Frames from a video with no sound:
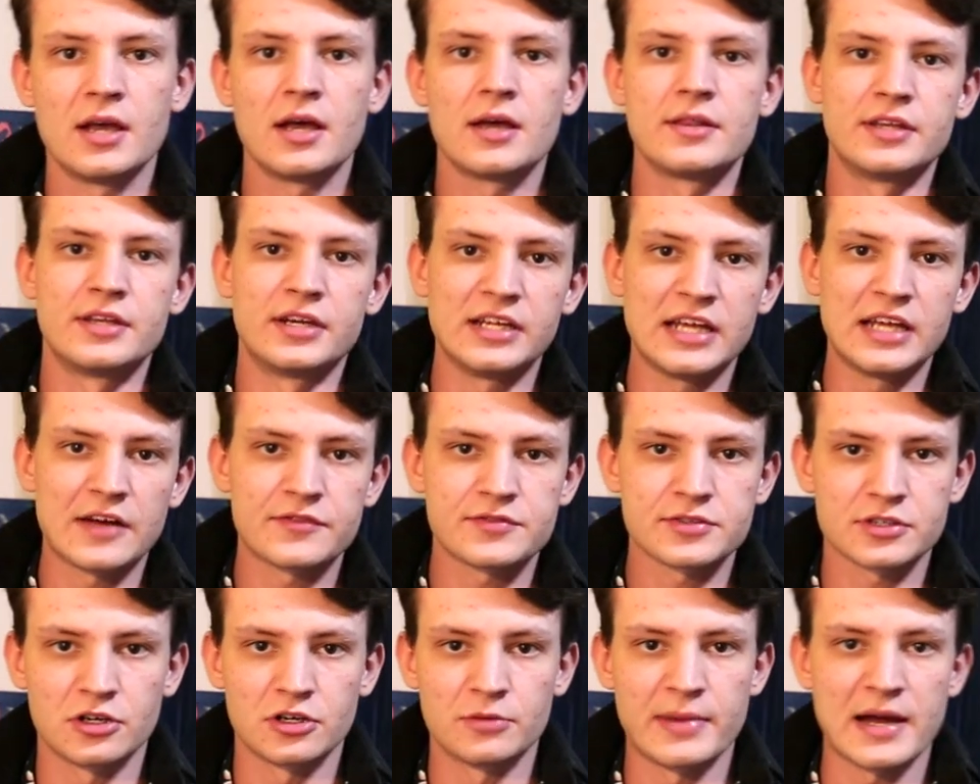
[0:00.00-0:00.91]
then you have
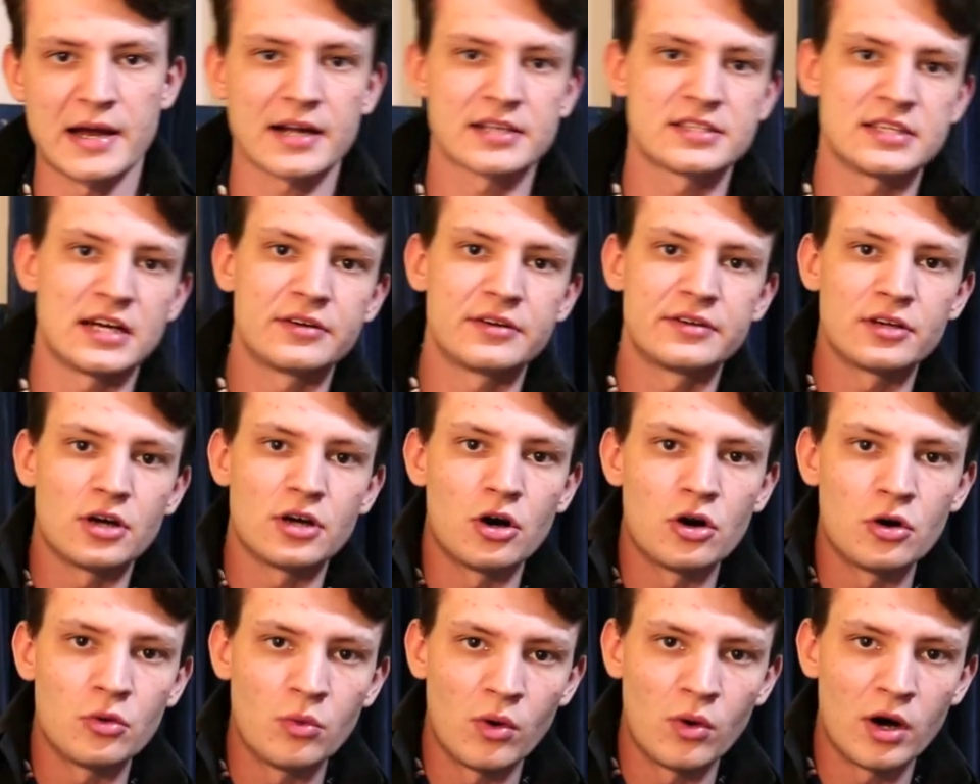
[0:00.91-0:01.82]
to go back down to
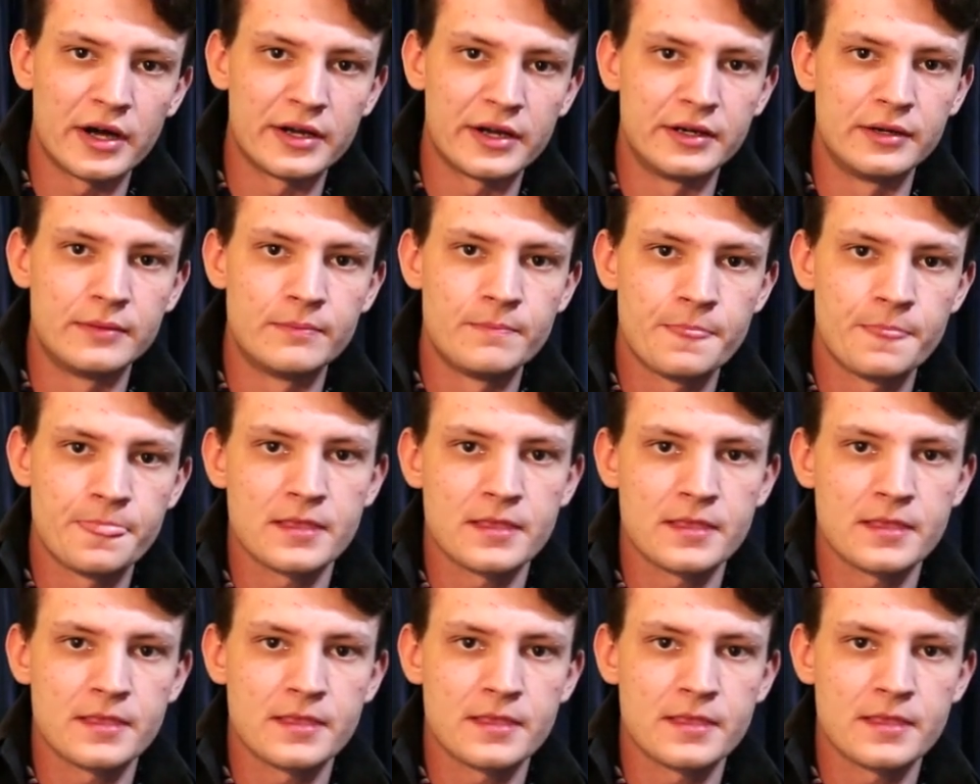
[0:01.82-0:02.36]
O1,